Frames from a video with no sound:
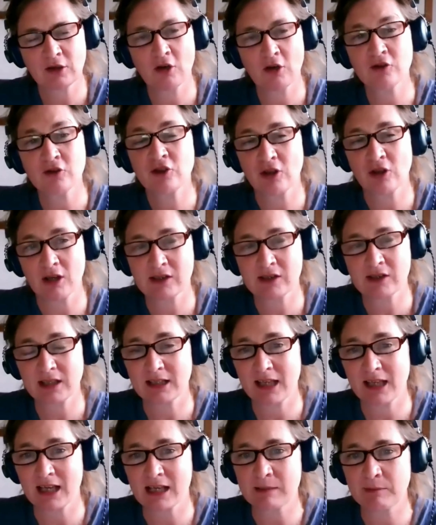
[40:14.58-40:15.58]
contrast,
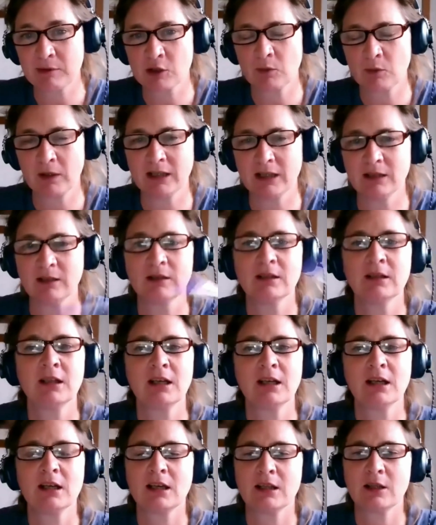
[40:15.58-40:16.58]
I guess, between
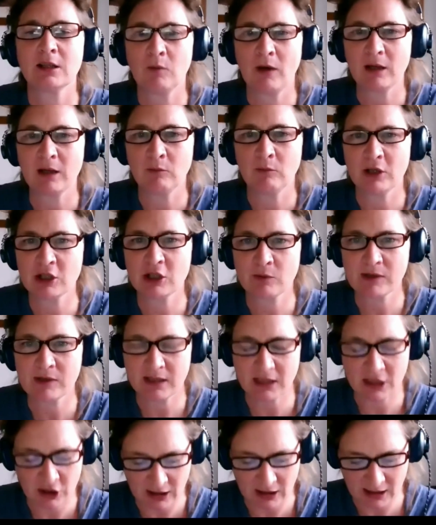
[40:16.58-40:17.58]
the way in which it was
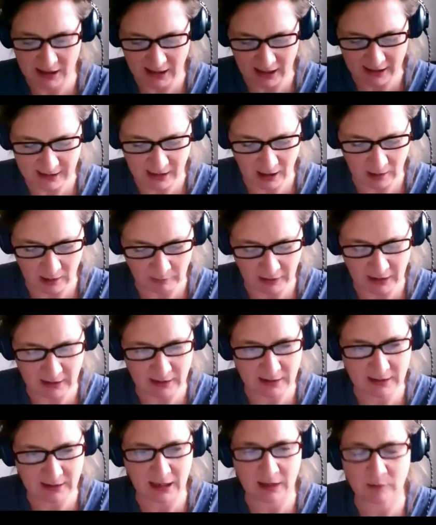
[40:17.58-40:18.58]
initially set up
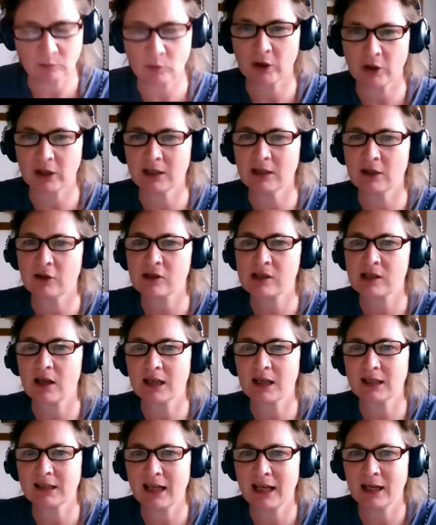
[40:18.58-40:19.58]
and and what it looks
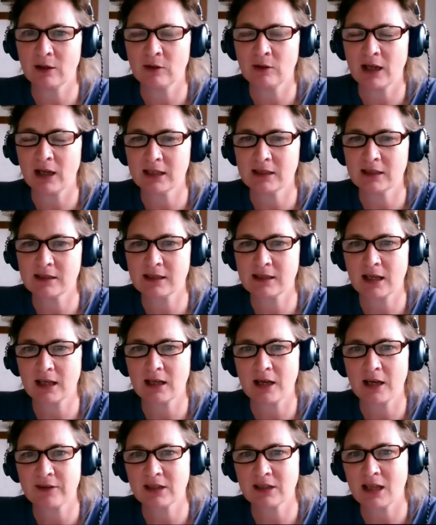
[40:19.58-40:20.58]
like now. And
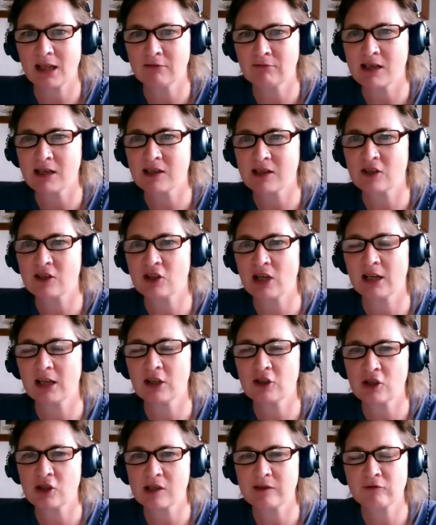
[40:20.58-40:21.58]
uh, I think that raises
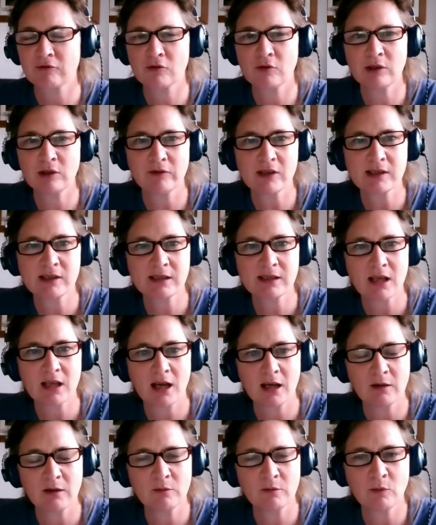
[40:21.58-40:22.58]
challenges for all of us
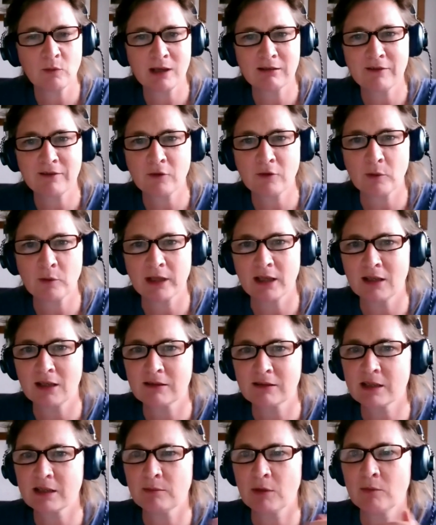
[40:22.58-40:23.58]
uh, wherever we
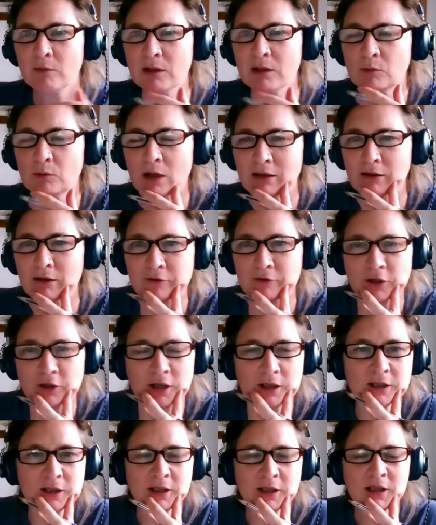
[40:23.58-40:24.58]
are at the moment, wherever
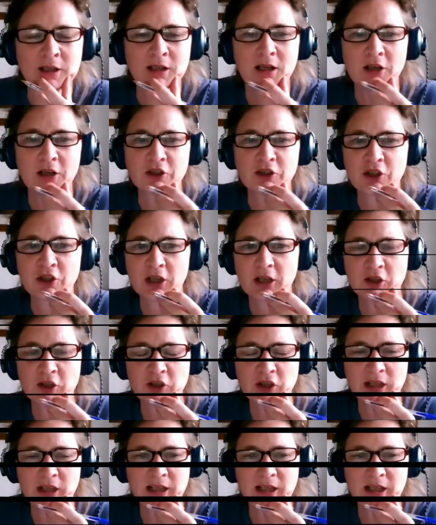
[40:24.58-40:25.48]
our, our church